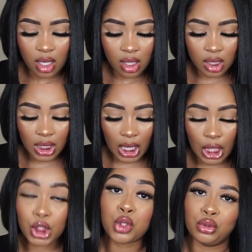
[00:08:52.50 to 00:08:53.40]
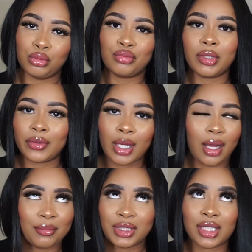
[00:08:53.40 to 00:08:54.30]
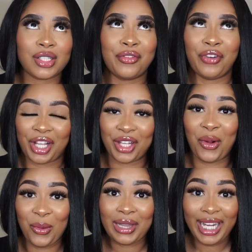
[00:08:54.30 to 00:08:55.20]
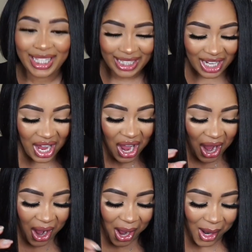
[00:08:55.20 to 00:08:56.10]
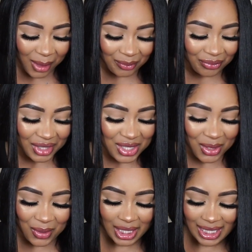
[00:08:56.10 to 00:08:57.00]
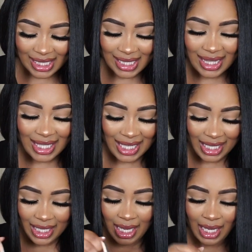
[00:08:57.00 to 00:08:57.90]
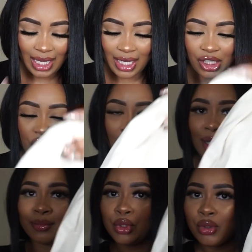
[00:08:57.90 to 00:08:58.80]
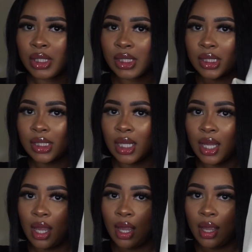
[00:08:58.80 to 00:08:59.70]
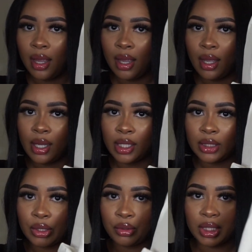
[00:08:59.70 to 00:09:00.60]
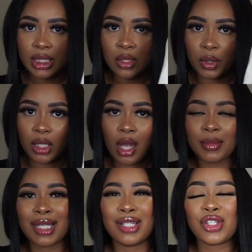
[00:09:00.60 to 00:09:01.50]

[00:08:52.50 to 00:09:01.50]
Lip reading: Because I got two. I'm such a fucking old lady. So it is the Jacquemus little, this is what it comes in.